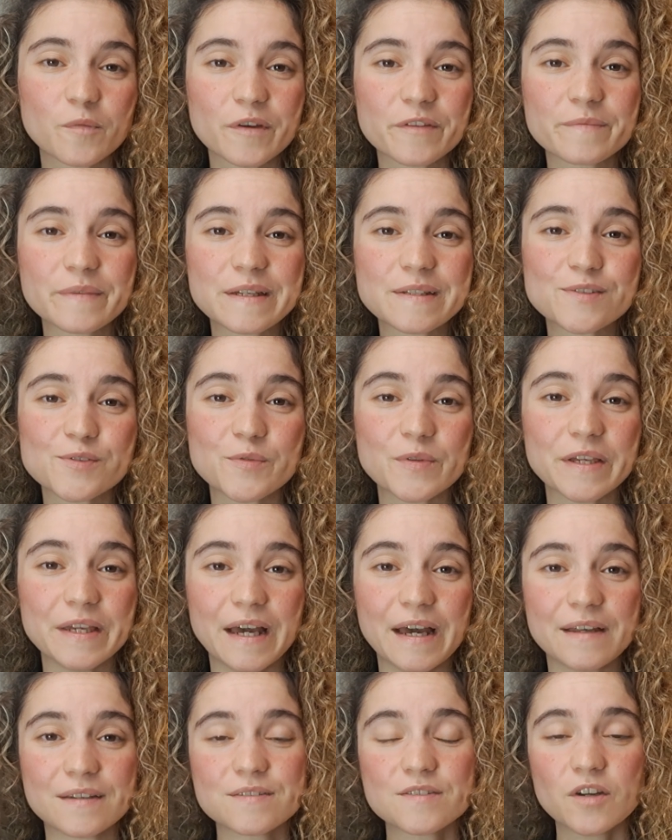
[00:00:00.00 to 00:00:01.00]
with me till the
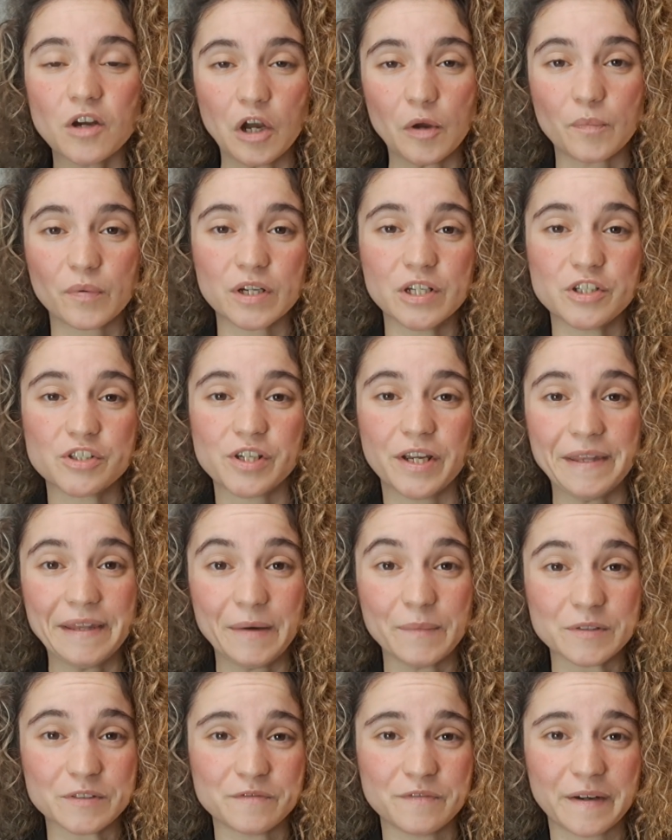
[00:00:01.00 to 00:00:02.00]
end. I appreciate
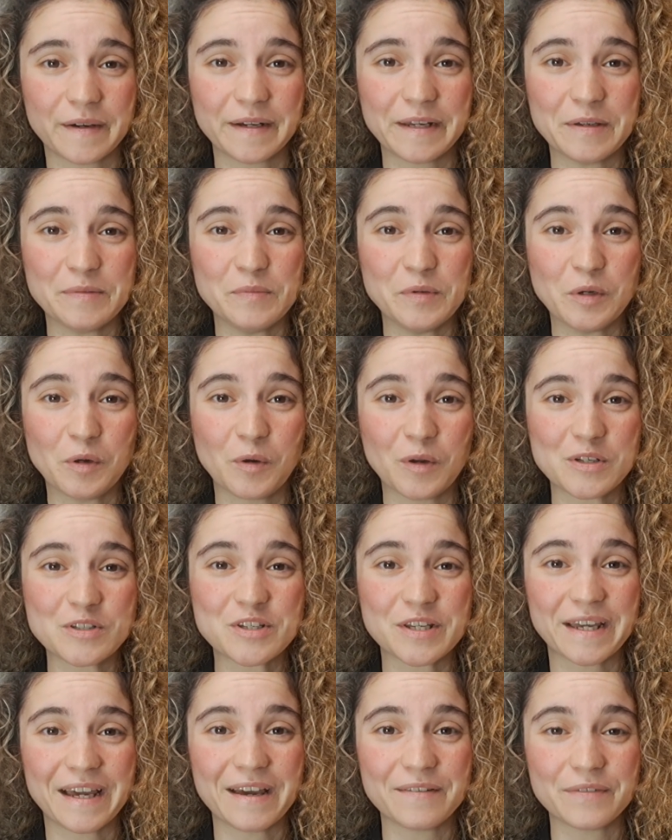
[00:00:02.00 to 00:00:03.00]
that was very
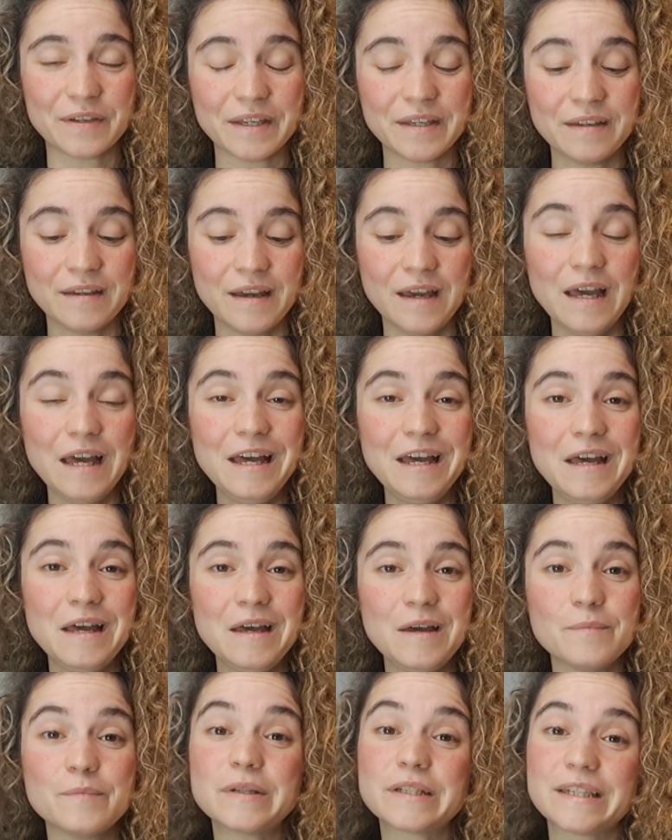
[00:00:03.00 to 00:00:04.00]
immunology heavy.
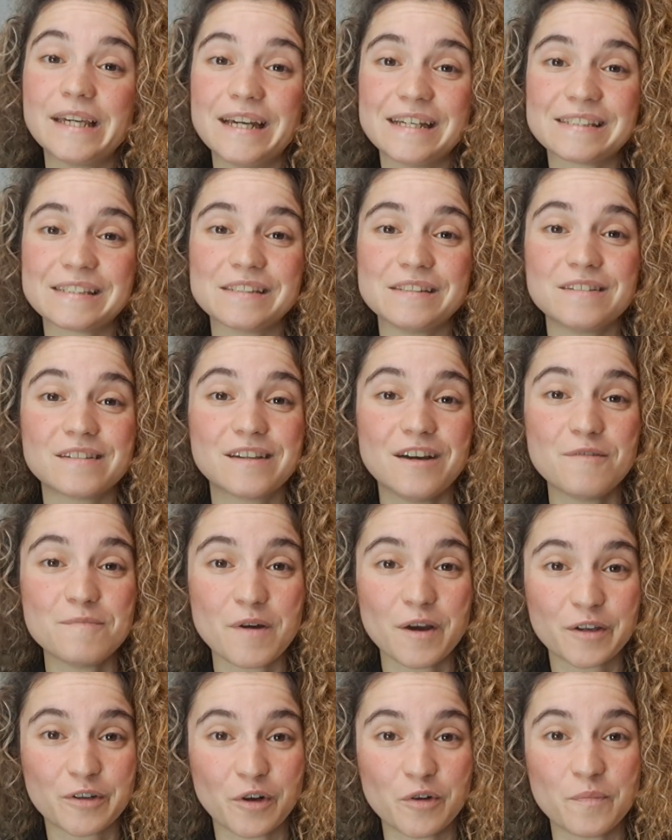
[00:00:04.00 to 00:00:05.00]
But yes, the gut
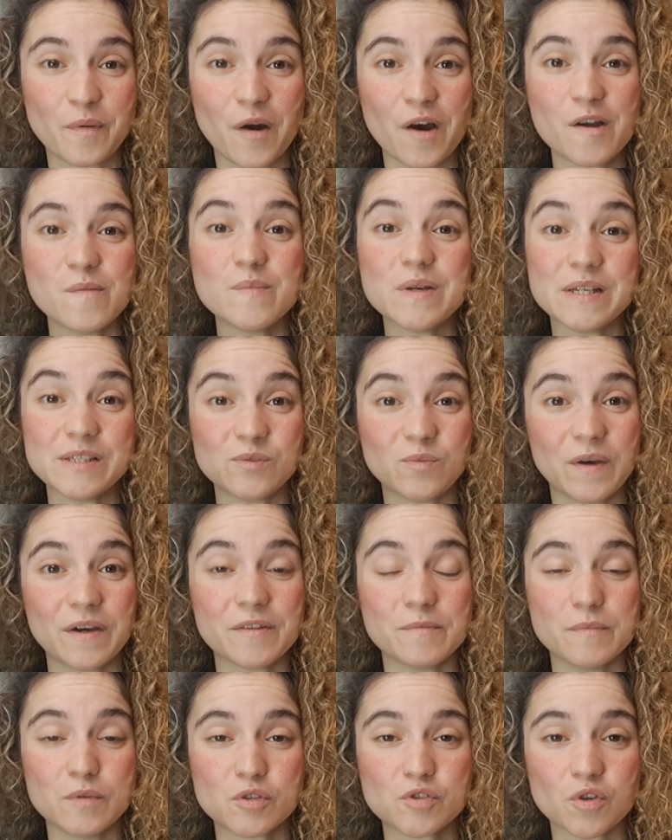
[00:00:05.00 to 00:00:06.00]
microbiome is where the
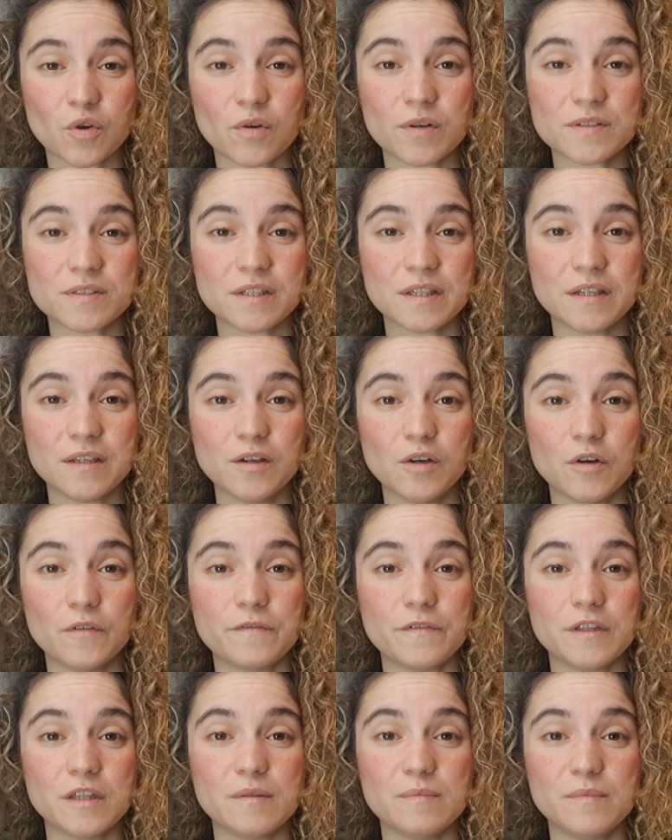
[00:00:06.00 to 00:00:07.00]
majority of
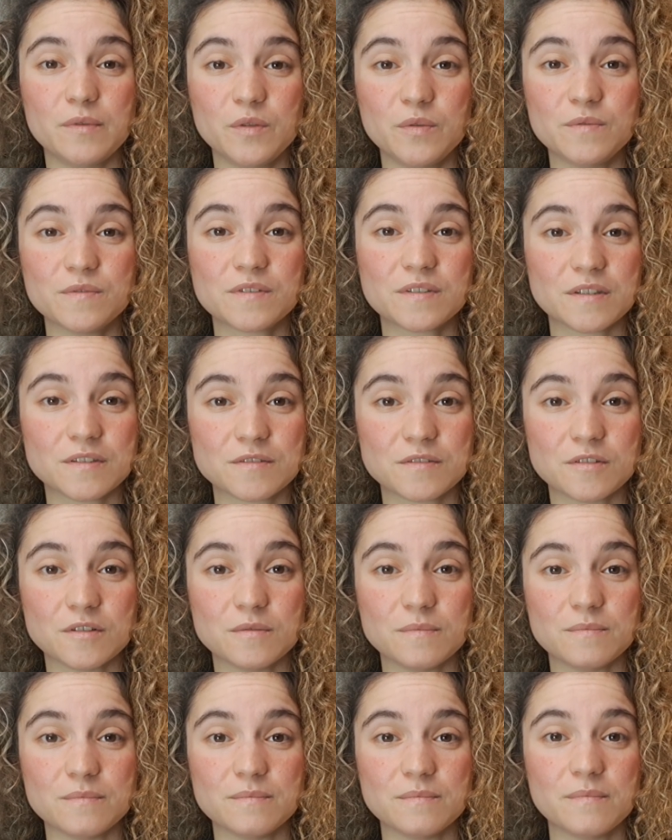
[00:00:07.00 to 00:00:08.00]
the immune
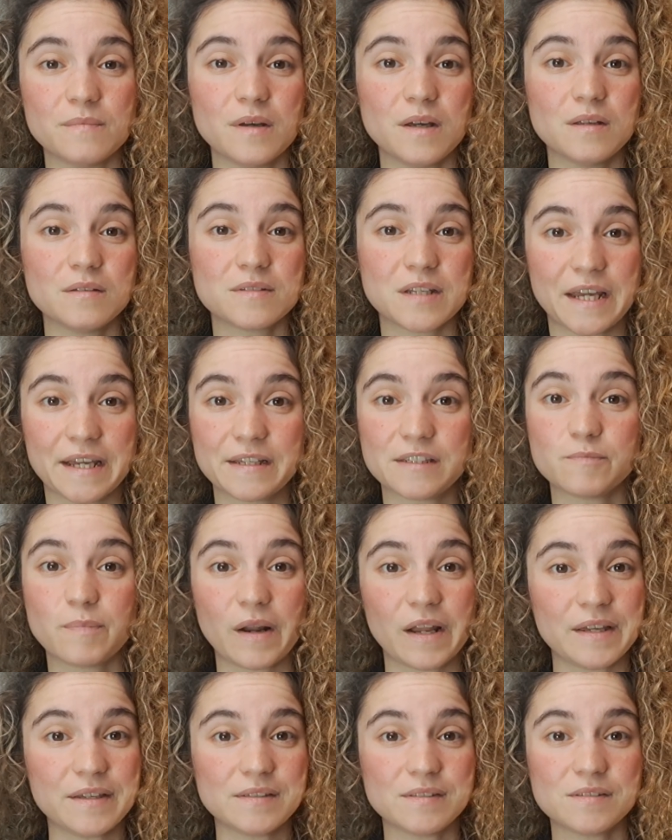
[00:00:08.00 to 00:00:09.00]
system takes
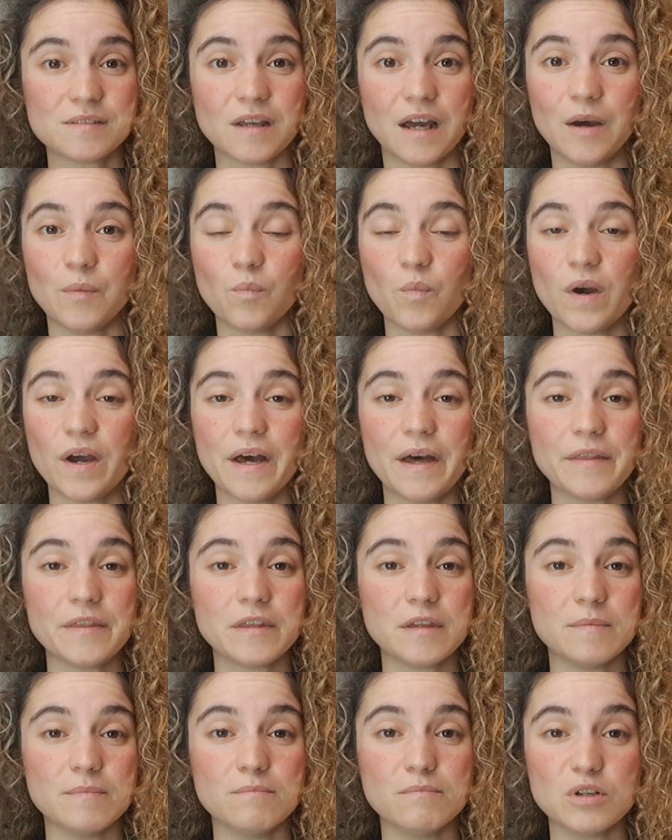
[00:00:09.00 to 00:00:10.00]
place and where
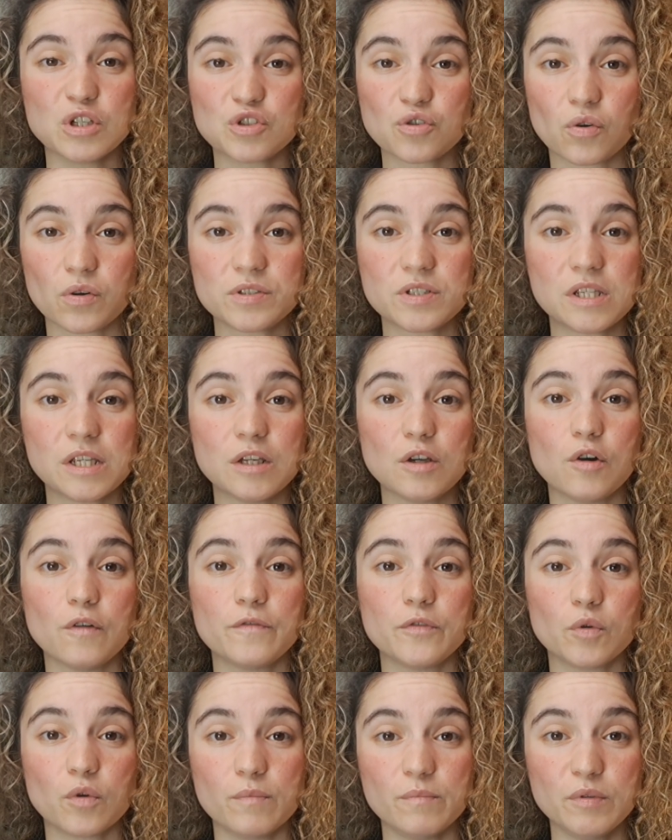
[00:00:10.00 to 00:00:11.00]
the majority of
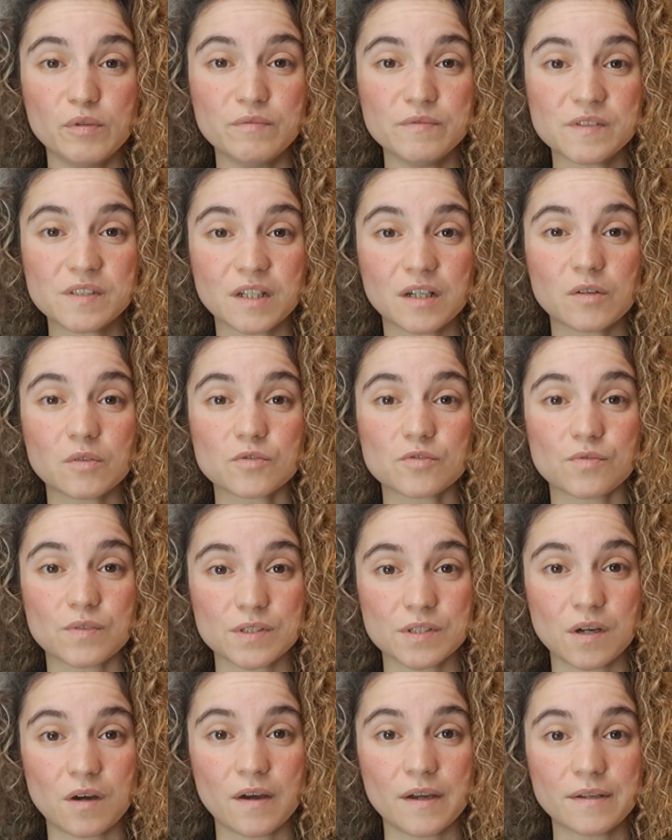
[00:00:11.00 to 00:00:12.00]
your immune cells
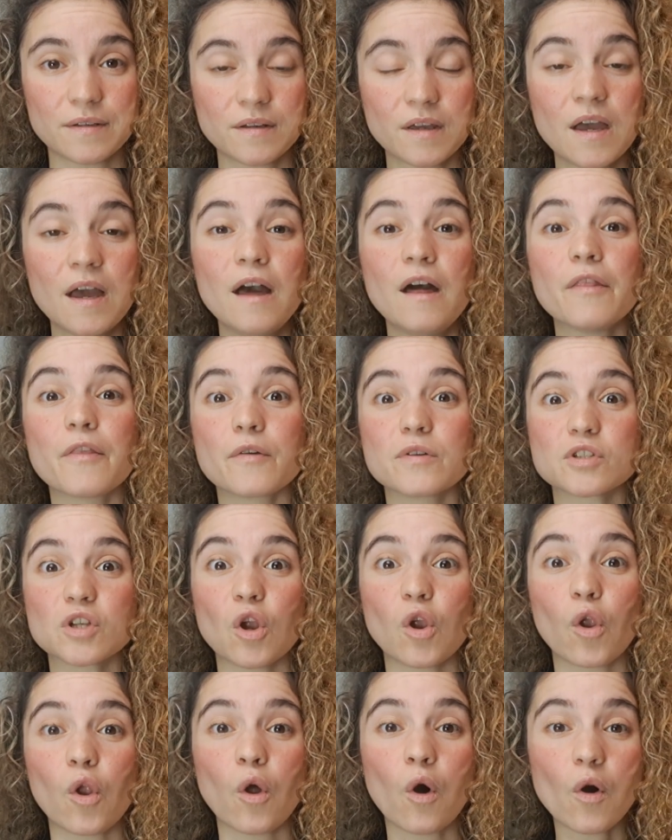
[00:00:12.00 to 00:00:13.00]
reside. There is a
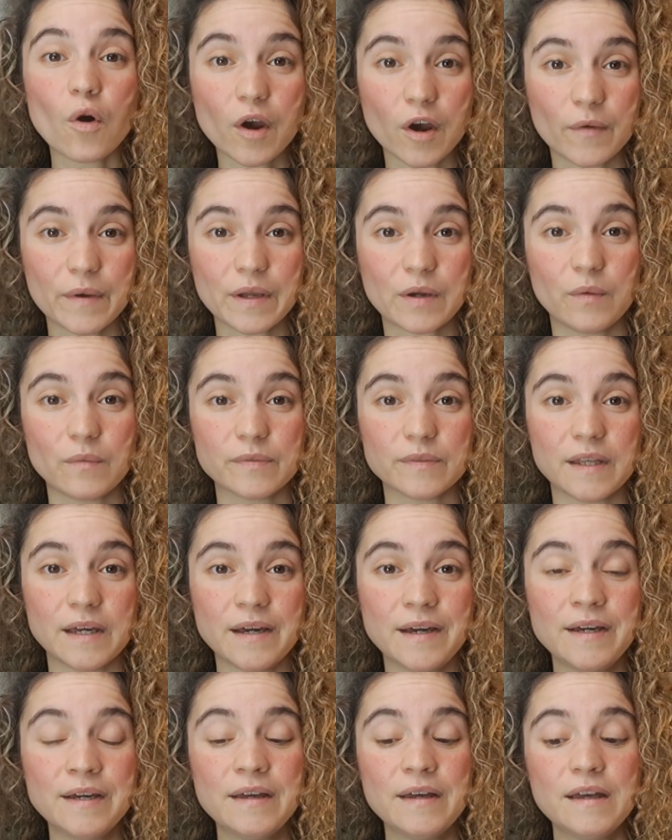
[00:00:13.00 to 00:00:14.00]
lot going on
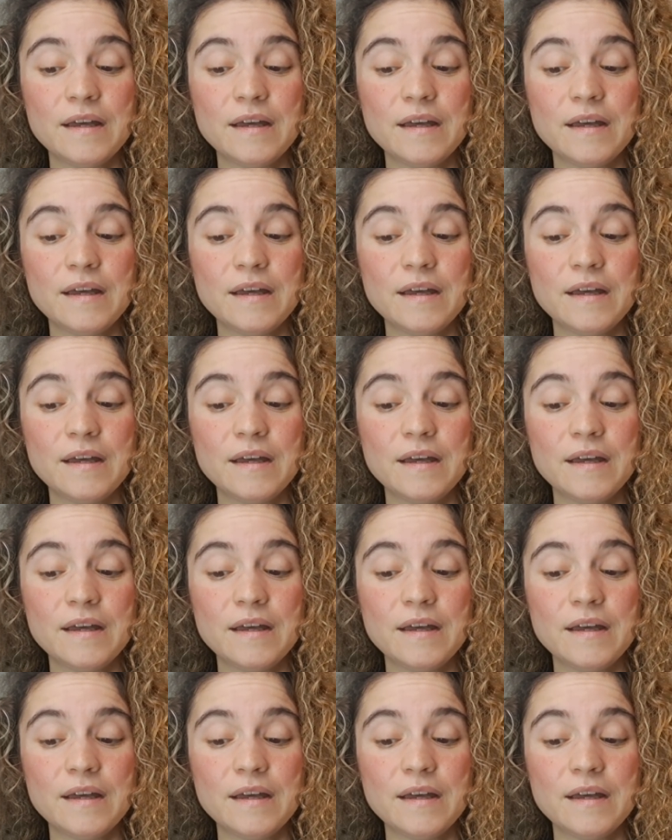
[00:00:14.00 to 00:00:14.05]
there.